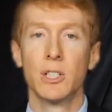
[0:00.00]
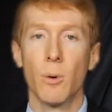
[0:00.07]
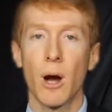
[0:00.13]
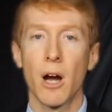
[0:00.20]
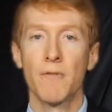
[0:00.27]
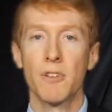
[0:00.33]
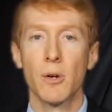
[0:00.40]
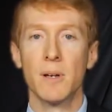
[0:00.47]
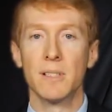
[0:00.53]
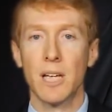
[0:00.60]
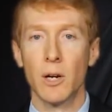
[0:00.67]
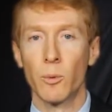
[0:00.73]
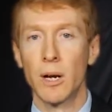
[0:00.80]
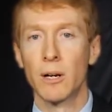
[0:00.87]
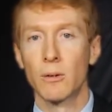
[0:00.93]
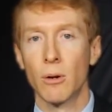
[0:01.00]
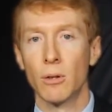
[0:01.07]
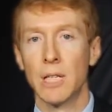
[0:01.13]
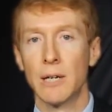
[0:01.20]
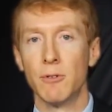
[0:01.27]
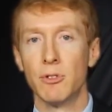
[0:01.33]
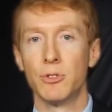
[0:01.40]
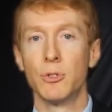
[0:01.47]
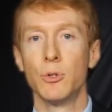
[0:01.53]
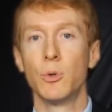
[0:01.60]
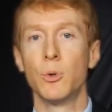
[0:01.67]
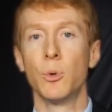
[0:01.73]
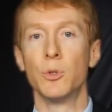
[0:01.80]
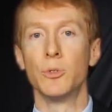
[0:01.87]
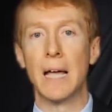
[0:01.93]
So our view is that rent growth levels
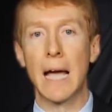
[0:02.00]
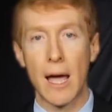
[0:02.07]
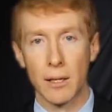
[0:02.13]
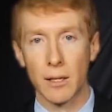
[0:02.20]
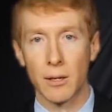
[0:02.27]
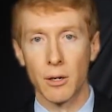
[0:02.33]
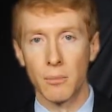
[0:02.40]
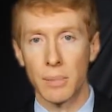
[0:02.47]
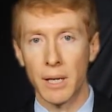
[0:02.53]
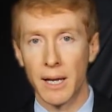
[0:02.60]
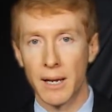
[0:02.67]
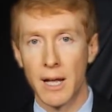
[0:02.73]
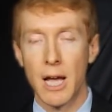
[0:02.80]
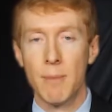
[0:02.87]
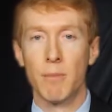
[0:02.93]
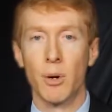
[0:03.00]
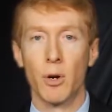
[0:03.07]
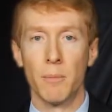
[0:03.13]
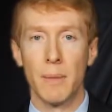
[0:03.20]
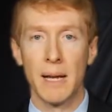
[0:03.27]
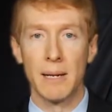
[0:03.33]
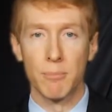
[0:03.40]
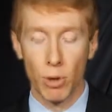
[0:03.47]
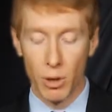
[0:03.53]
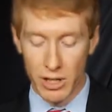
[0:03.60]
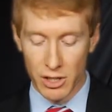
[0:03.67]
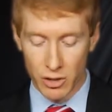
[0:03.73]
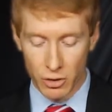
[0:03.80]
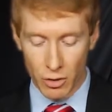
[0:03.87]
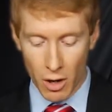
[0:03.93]
do cool down a little bit, but remain
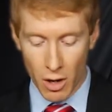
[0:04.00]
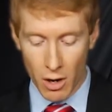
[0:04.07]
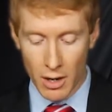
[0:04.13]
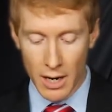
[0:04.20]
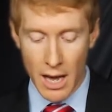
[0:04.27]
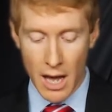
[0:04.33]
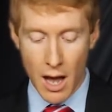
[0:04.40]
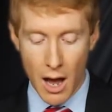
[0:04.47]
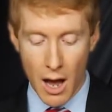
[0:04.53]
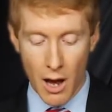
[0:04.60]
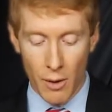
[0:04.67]
pretty strong.